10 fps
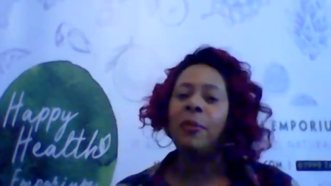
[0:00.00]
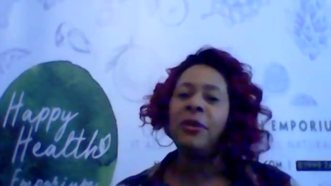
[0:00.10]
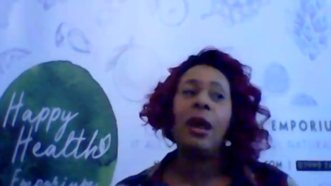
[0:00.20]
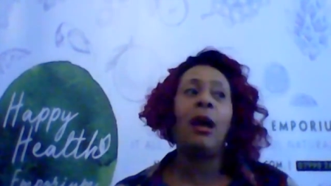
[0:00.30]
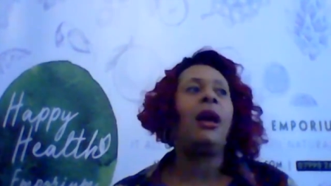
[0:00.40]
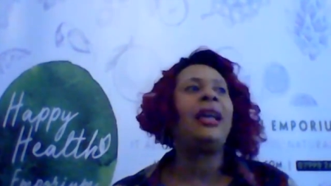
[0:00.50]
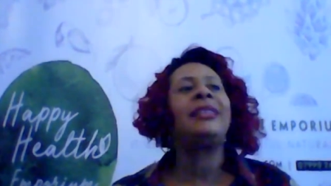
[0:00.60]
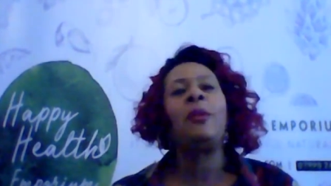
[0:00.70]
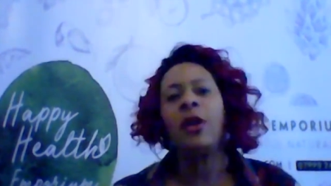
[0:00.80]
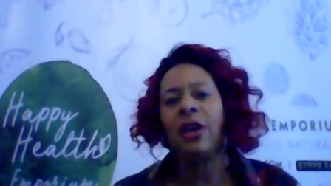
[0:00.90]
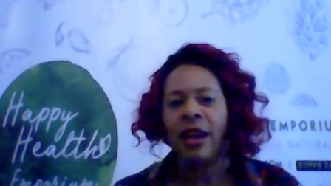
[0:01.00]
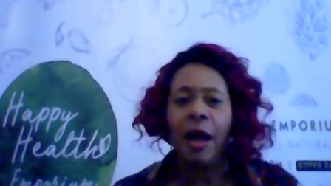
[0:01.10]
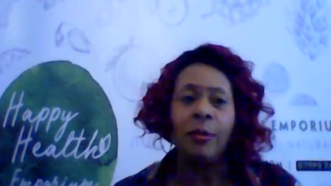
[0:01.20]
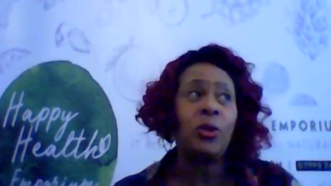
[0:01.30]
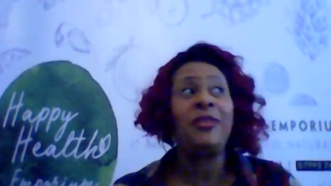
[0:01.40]
You're like, is anyone going to
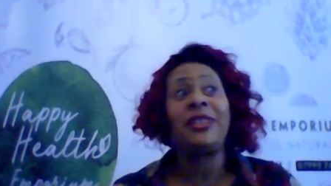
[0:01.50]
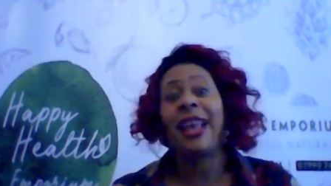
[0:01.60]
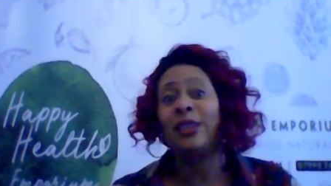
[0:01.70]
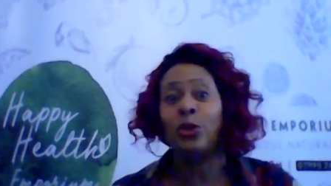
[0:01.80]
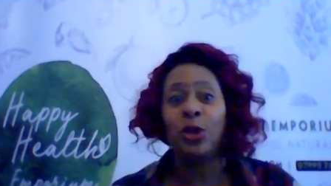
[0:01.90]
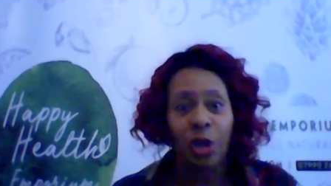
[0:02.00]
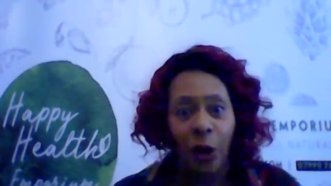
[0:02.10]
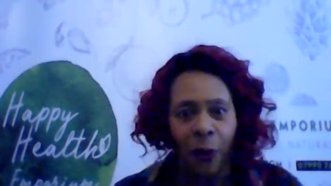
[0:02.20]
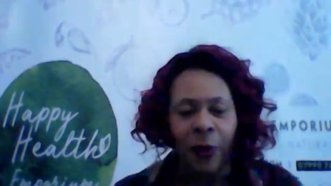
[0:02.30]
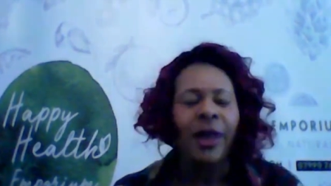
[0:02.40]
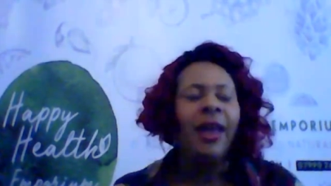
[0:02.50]
come? Do I have to cancel the show?